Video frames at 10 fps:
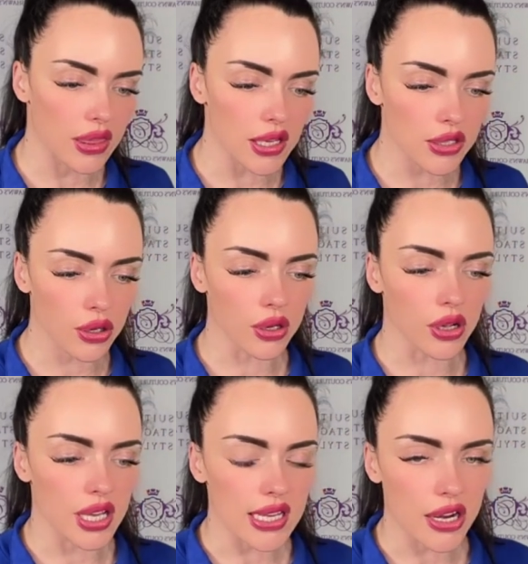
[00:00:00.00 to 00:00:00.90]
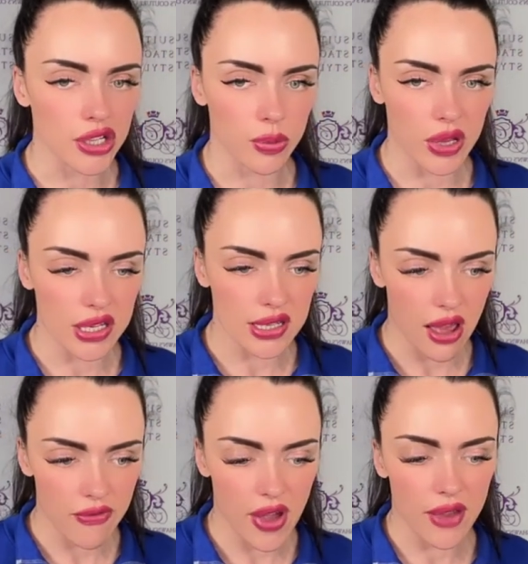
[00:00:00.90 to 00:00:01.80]
Like this girl has actually placed
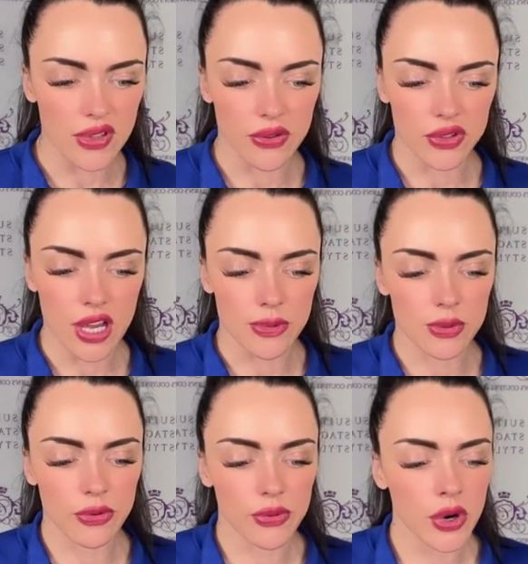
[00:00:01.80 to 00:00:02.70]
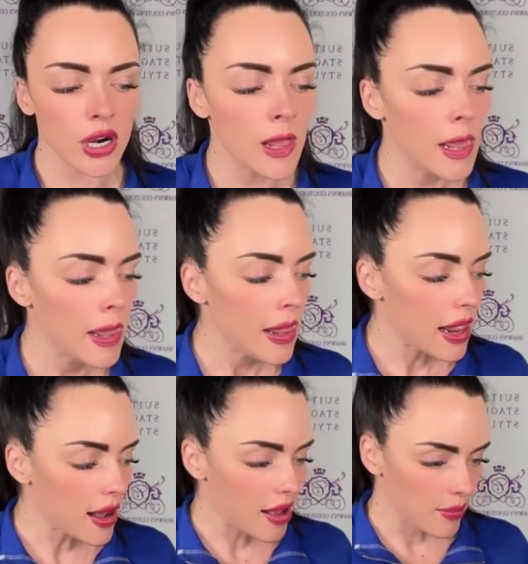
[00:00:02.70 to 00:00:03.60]
top five several times before.
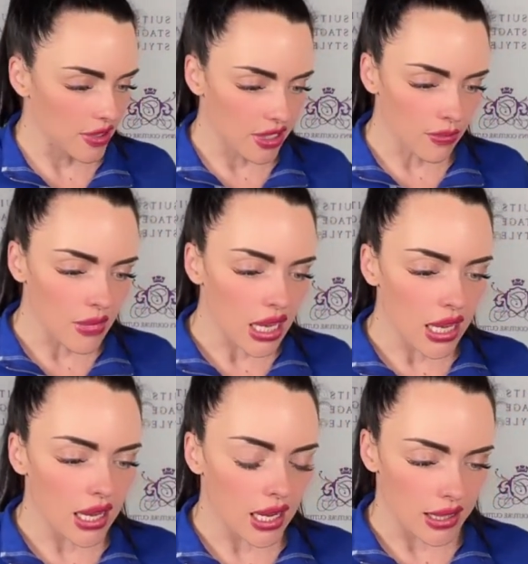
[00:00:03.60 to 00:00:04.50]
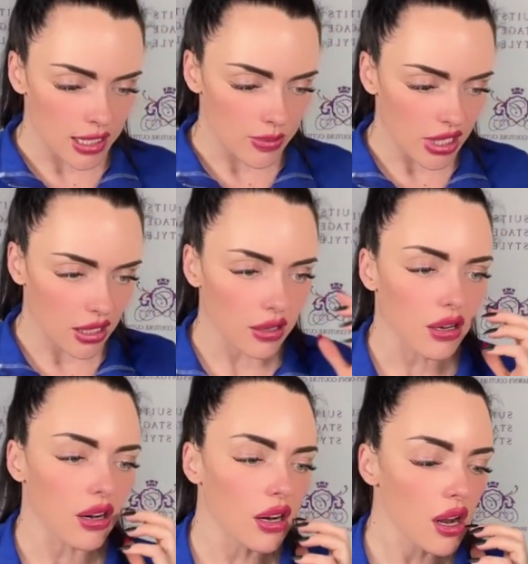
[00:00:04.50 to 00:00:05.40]
Um, to me, in this
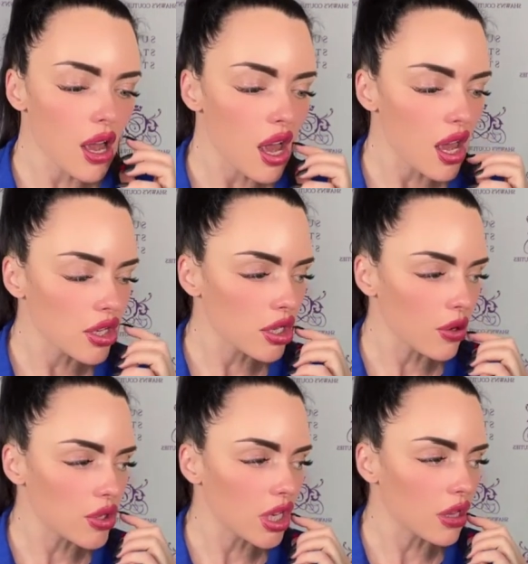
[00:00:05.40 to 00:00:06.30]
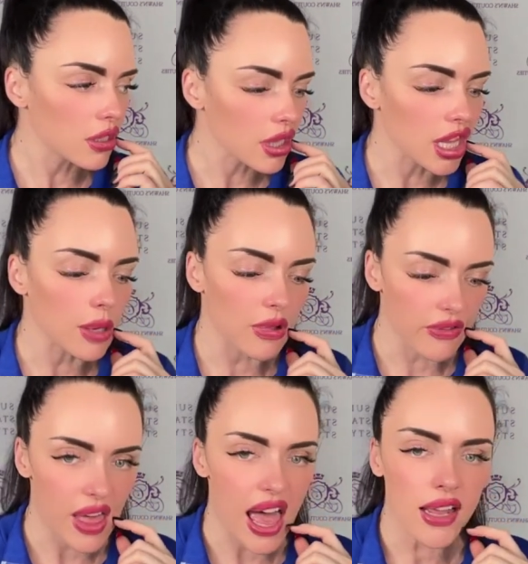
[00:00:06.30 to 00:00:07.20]
particular uh, show, she looked a little
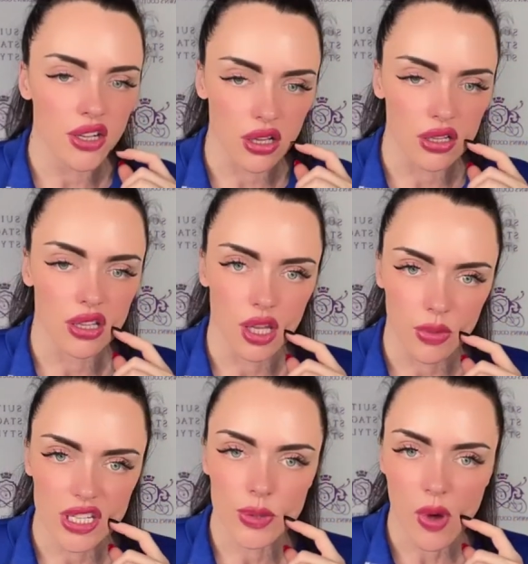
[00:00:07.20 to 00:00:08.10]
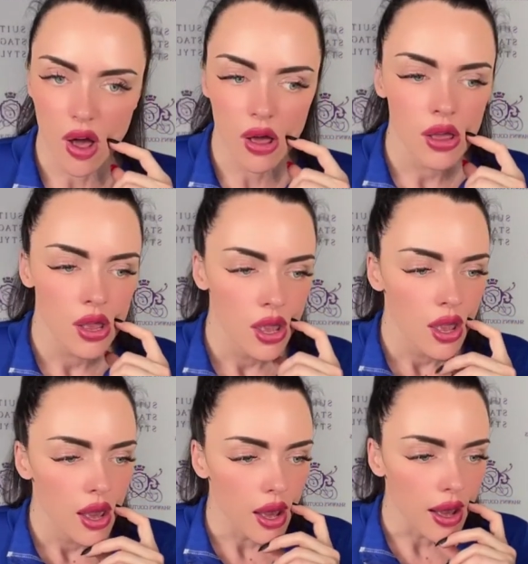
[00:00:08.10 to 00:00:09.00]
bit flat. She looked a little bit small.
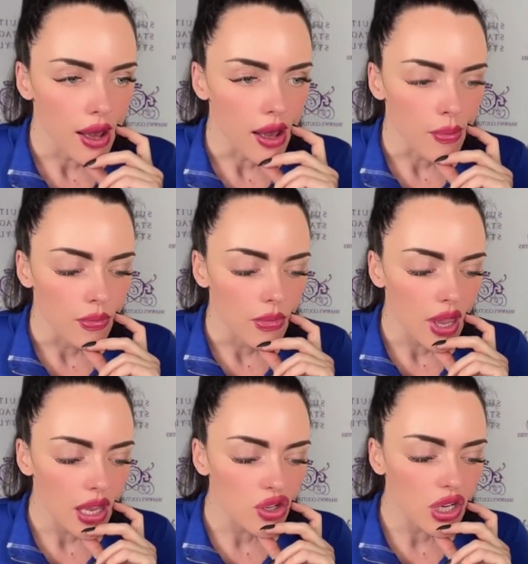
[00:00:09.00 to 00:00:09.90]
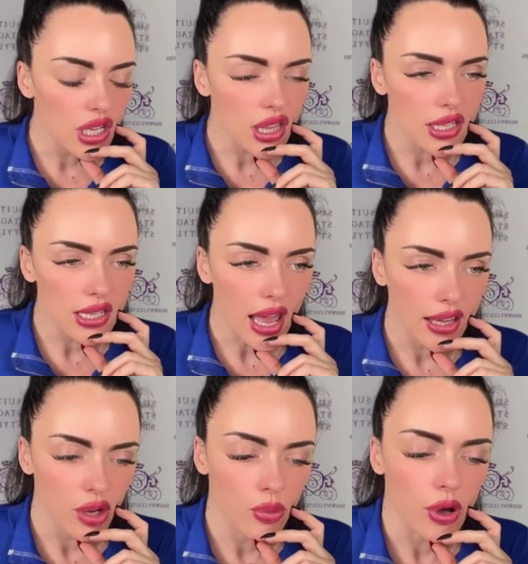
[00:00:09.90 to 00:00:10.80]
Um, and she did the
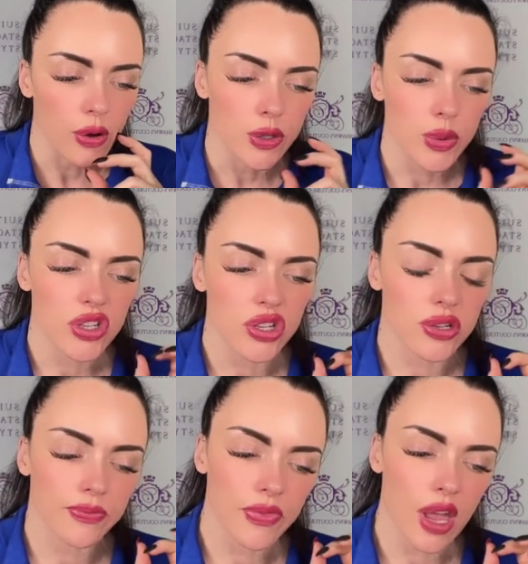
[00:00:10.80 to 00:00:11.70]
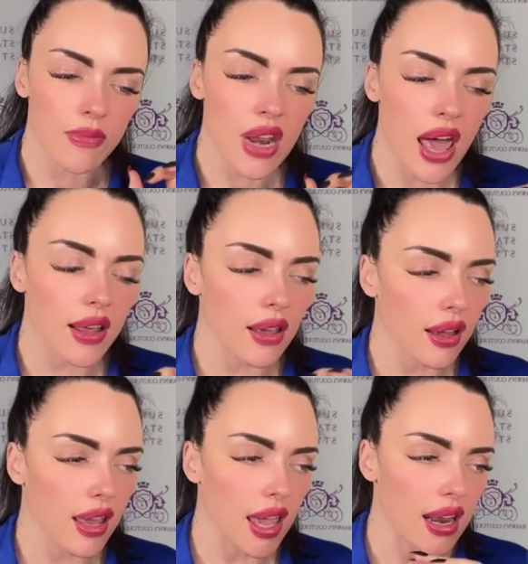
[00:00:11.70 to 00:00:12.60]
stallion pose, which I'm
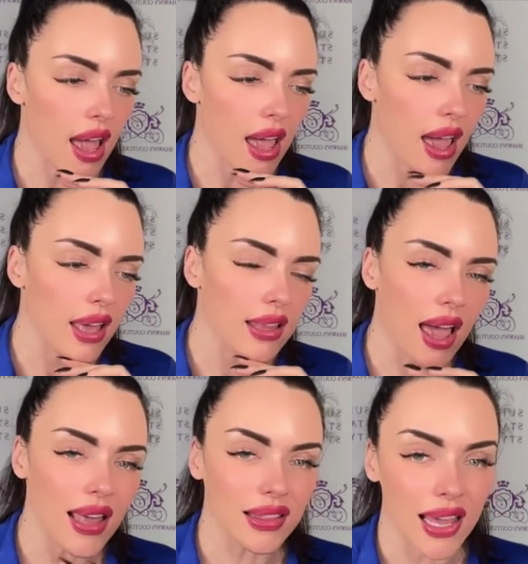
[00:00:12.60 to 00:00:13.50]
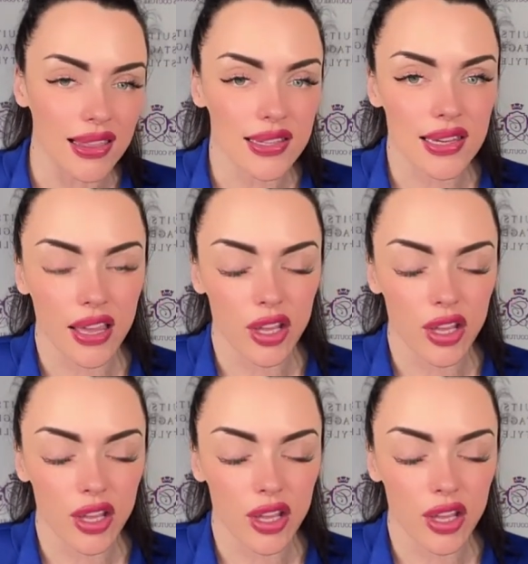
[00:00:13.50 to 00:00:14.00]
not, again, I, I, I like the